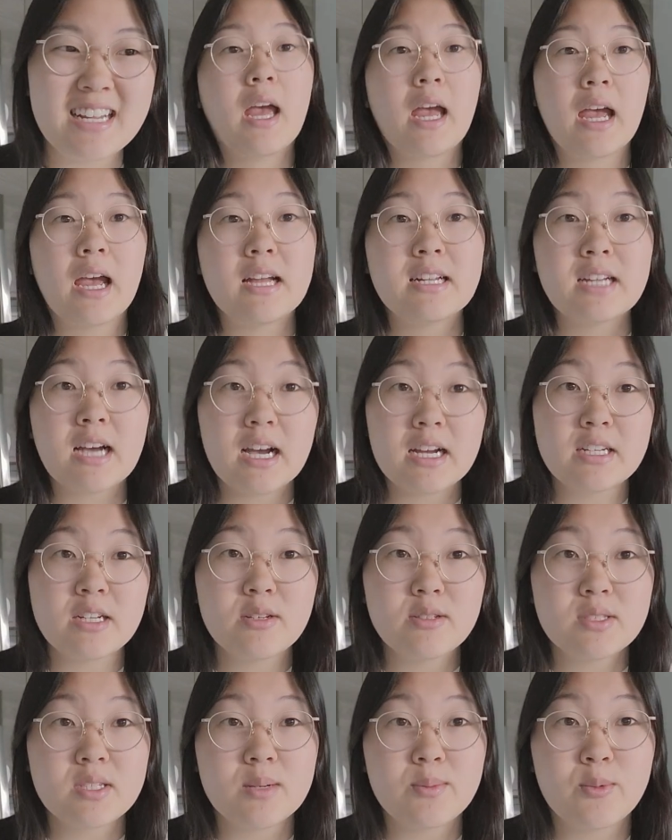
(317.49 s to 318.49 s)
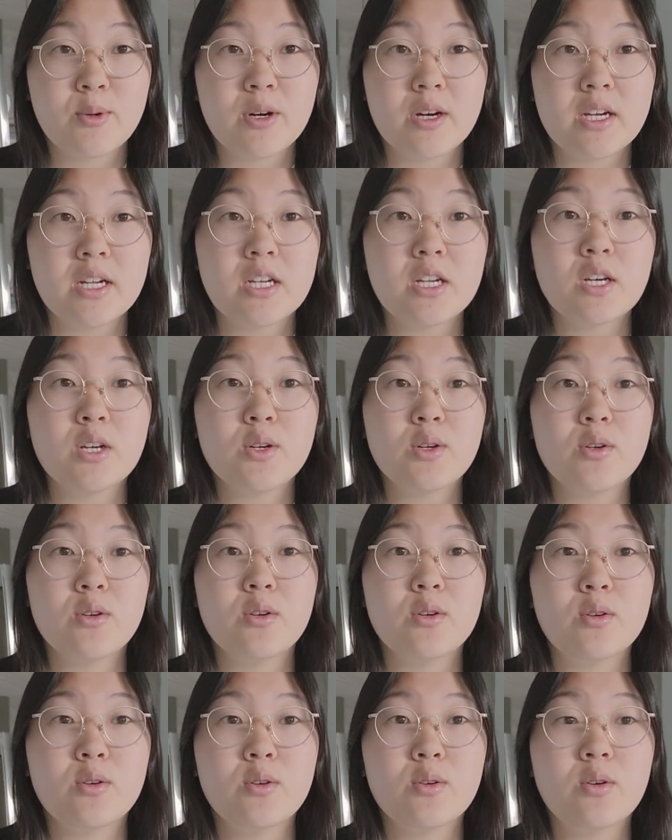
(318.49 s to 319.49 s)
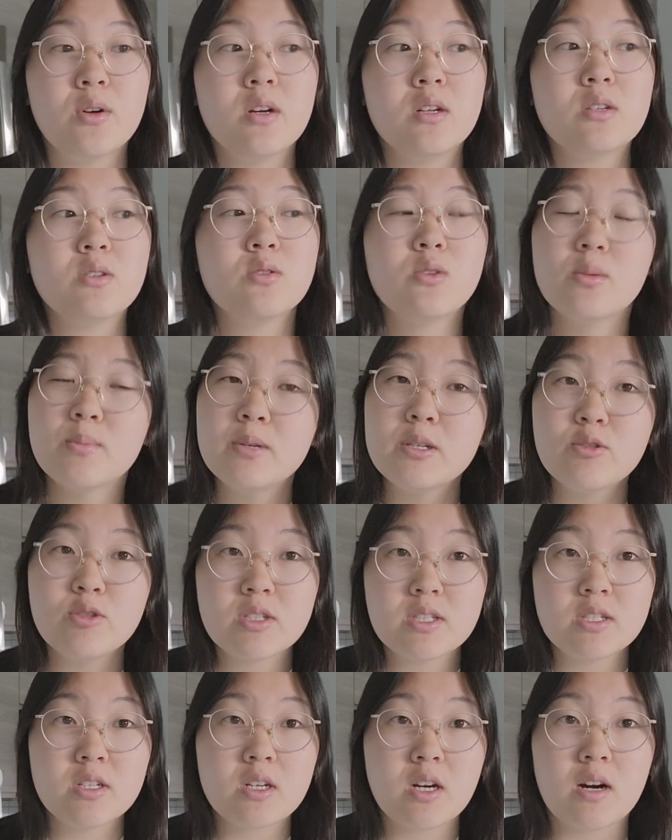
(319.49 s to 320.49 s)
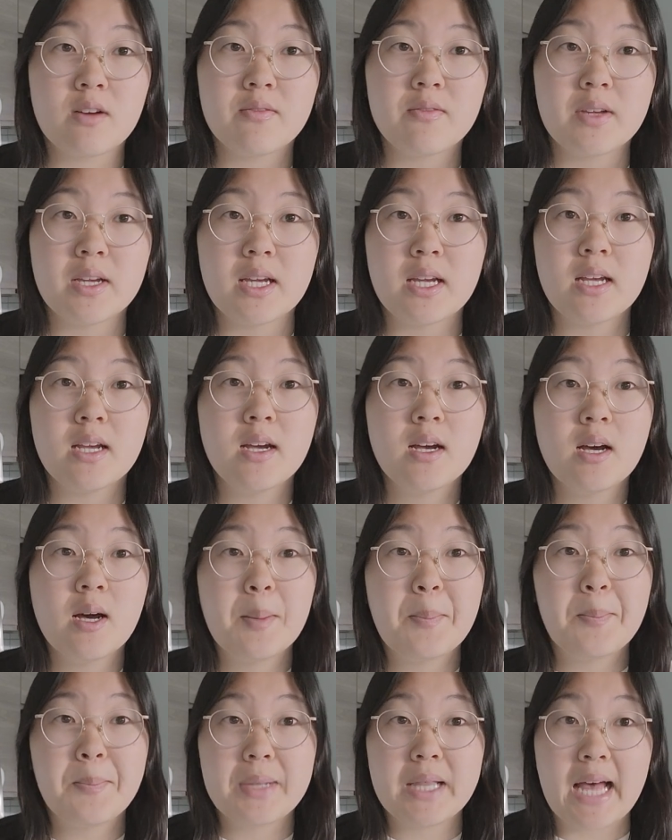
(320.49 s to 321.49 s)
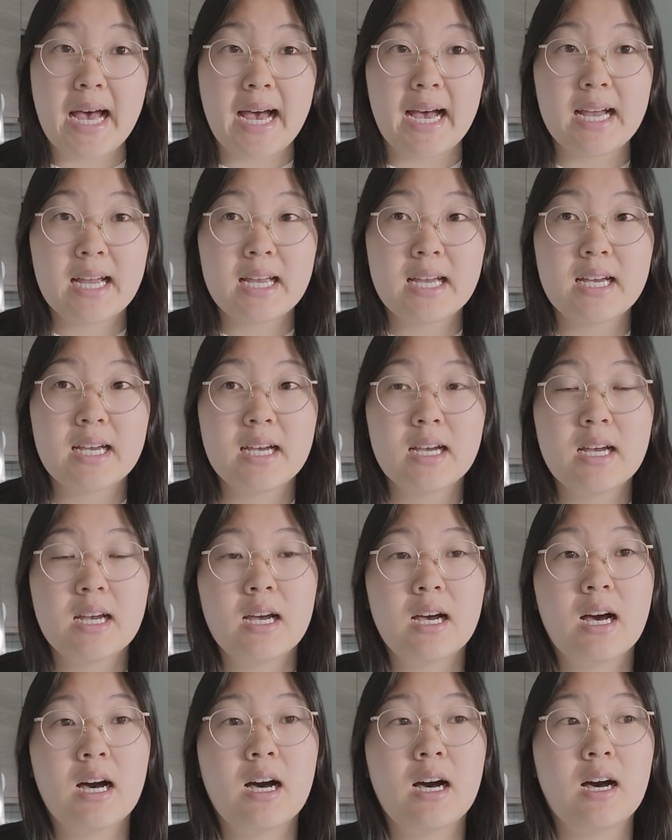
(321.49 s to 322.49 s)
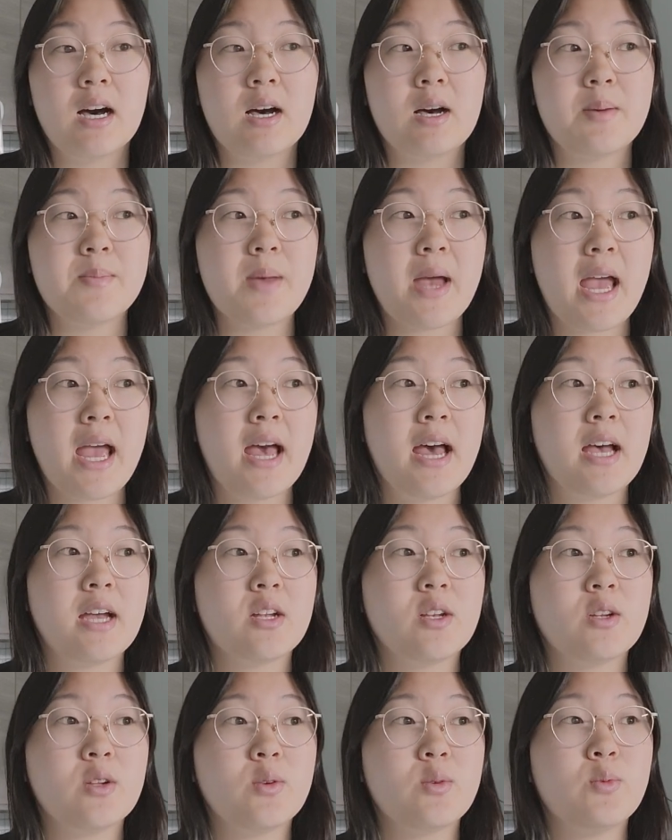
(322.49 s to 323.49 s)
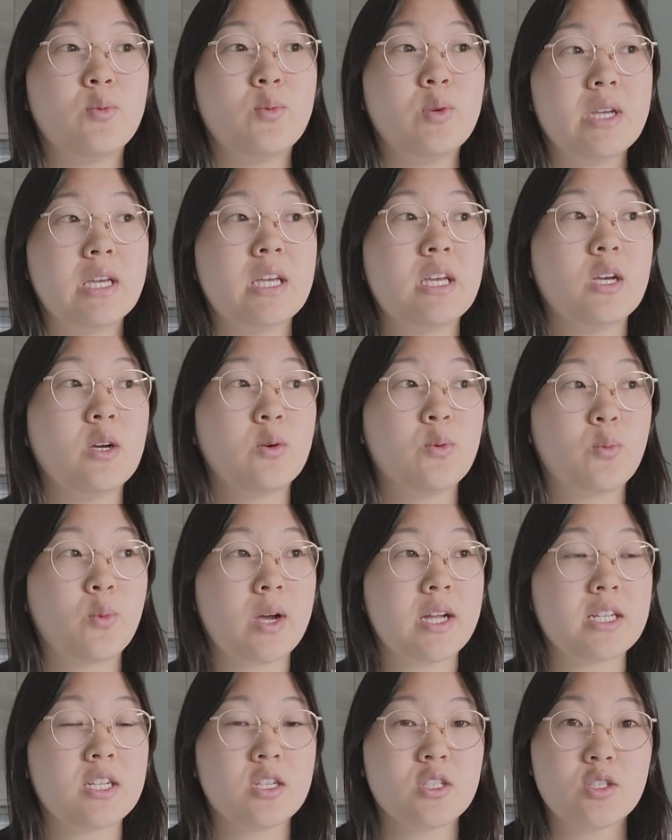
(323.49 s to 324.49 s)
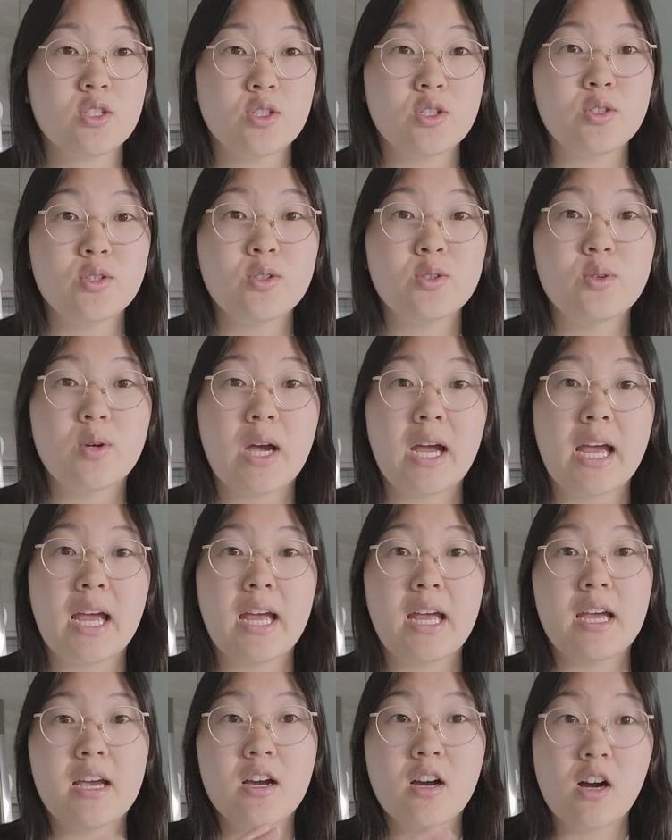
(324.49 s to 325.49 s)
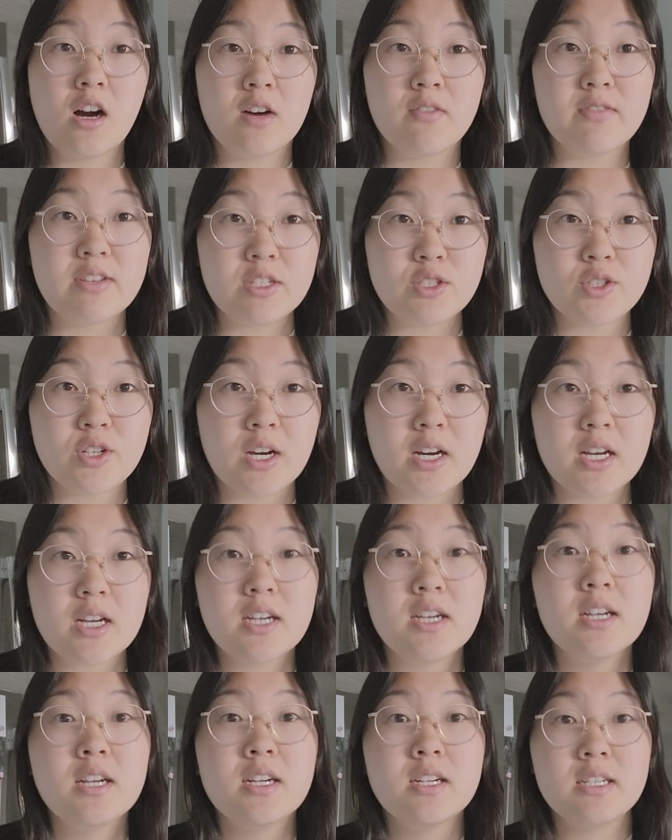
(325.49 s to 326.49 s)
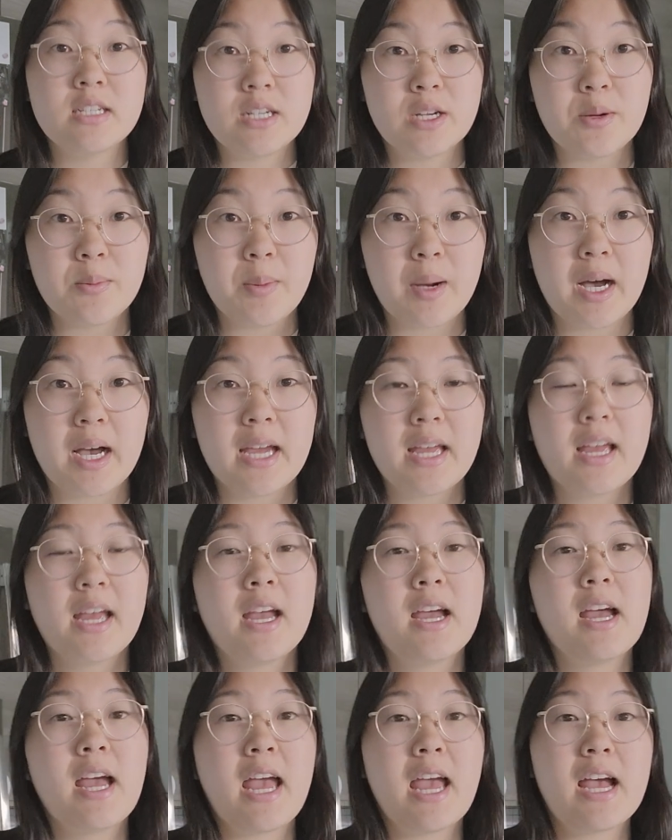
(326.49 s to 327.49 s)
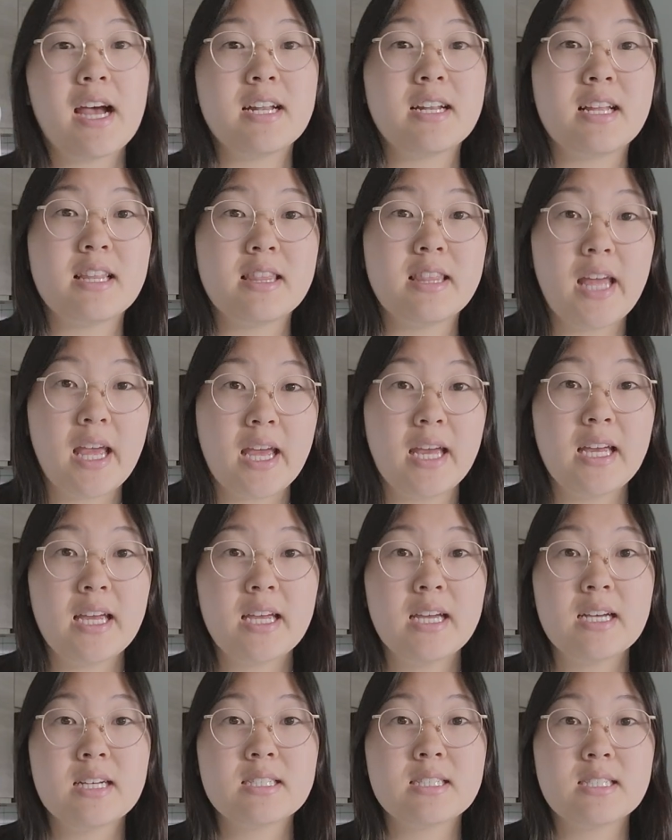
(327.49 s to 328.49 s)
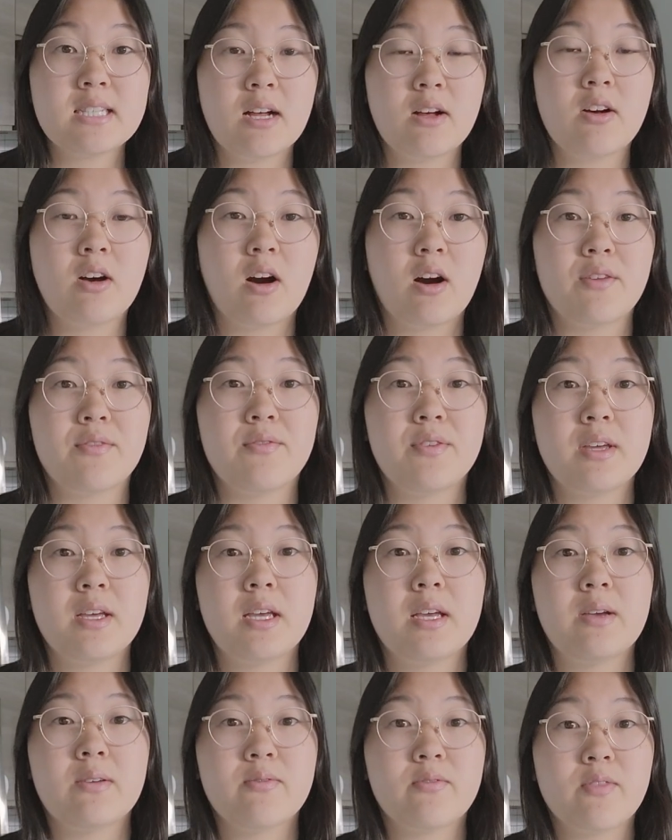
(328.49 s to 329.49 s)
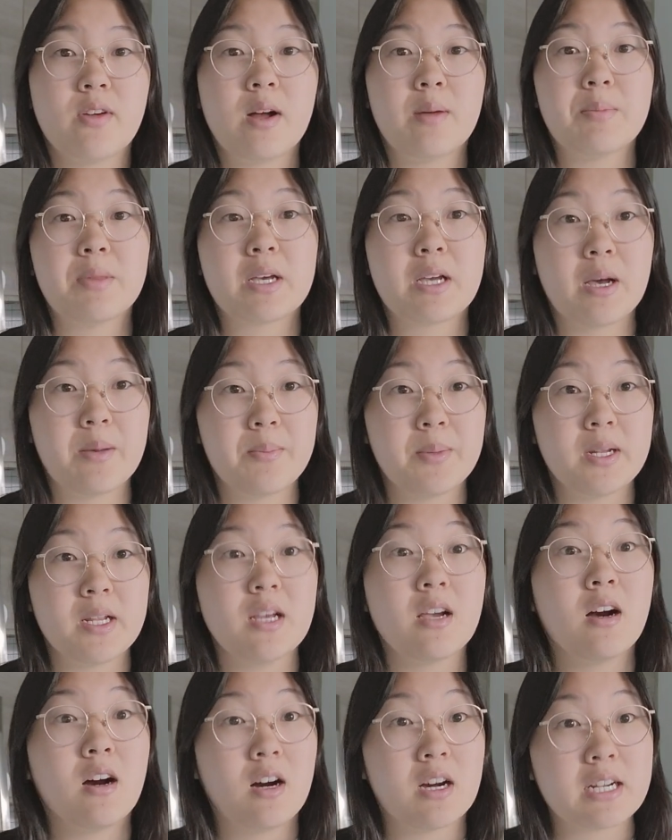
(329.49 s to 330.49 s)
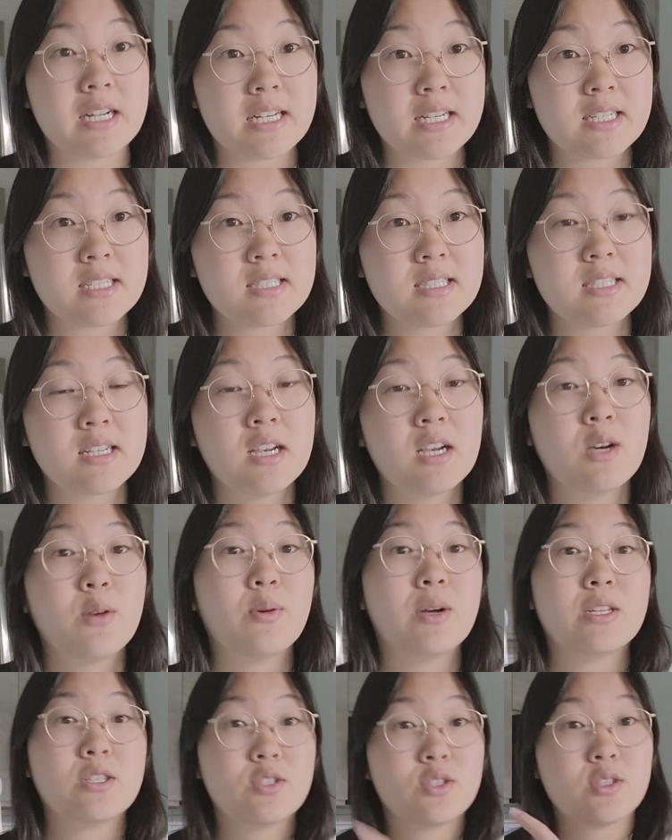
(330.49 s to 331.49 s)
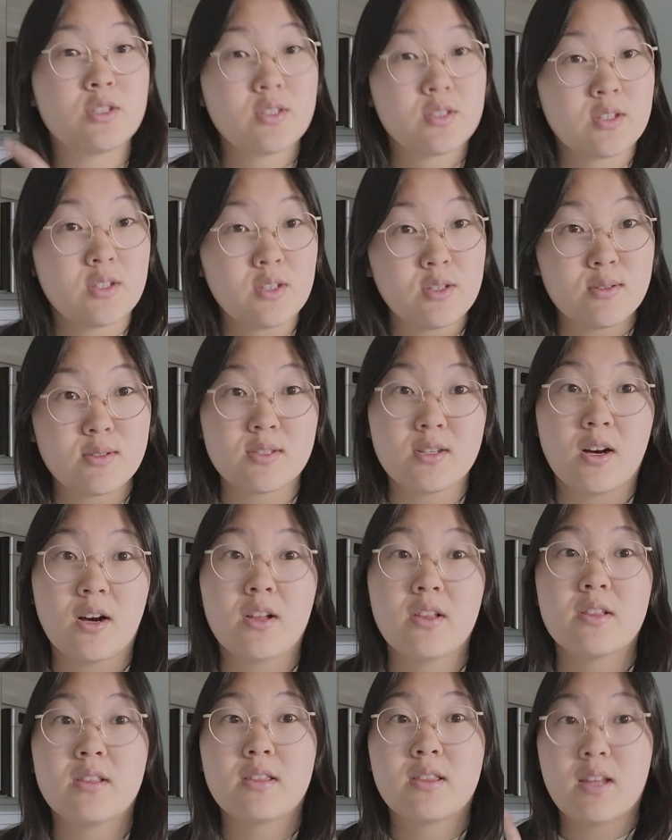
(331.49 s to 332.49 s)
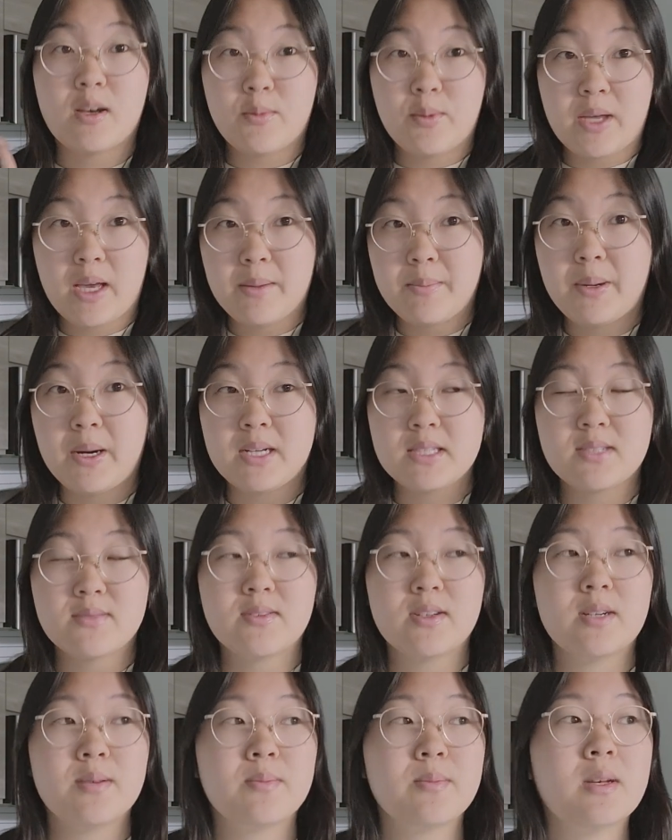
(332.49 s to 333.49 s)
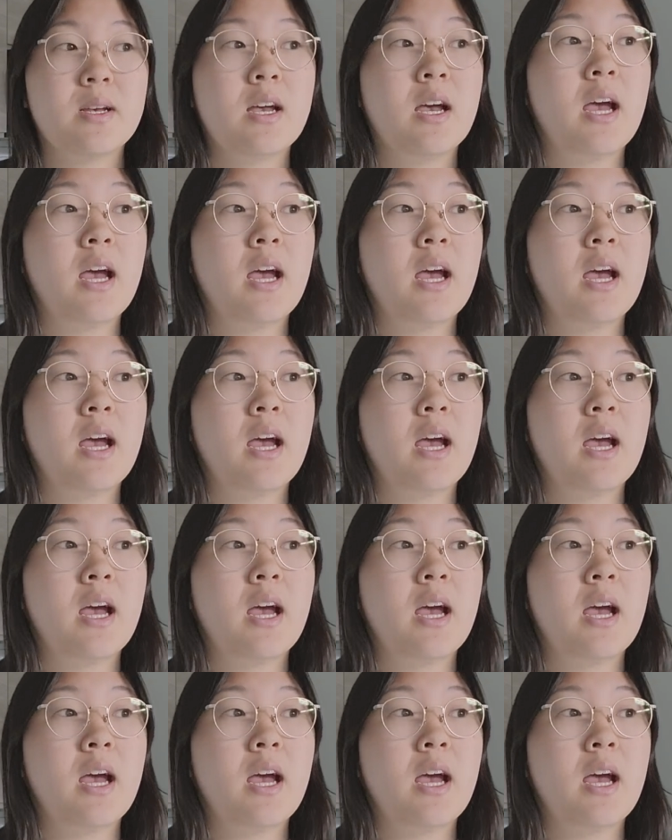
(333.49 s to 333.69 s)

And I know someone who normally drinks their coffee black um, and we went to a coffee truck nearby and they sell coffee from the company Onyx, which you saw that we get pots from.